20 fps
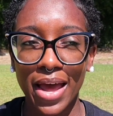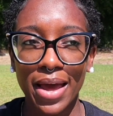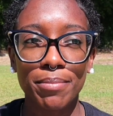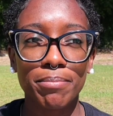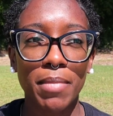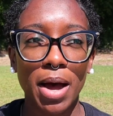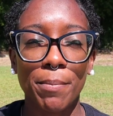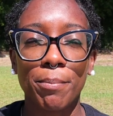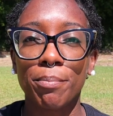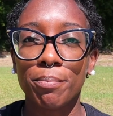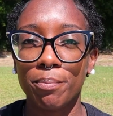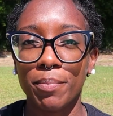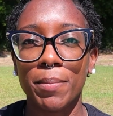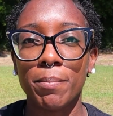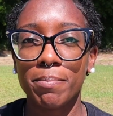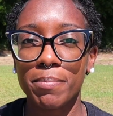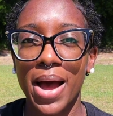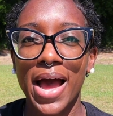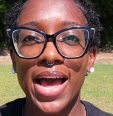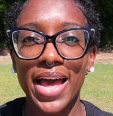my
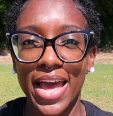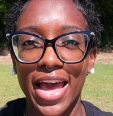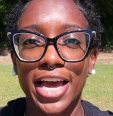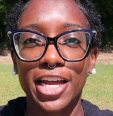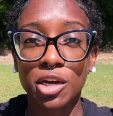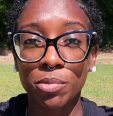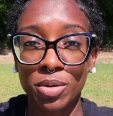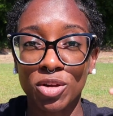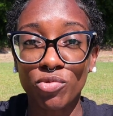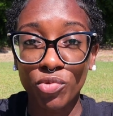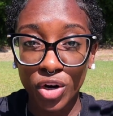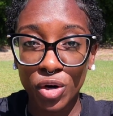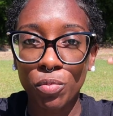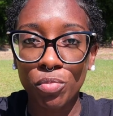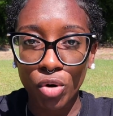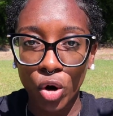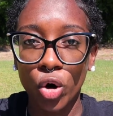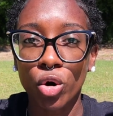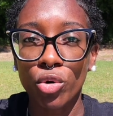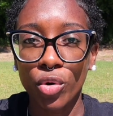mind had to be
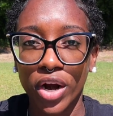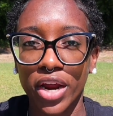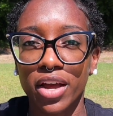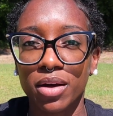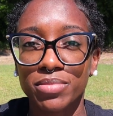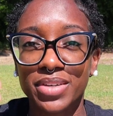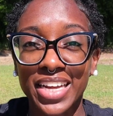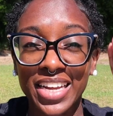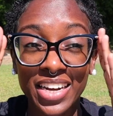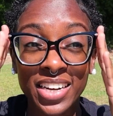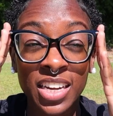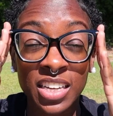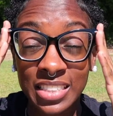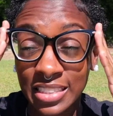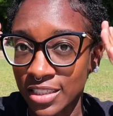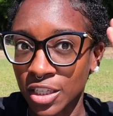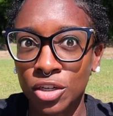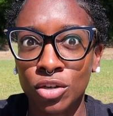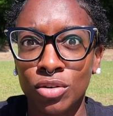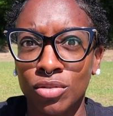reprogrammed, and
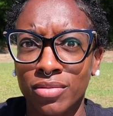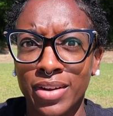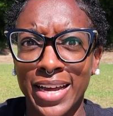still,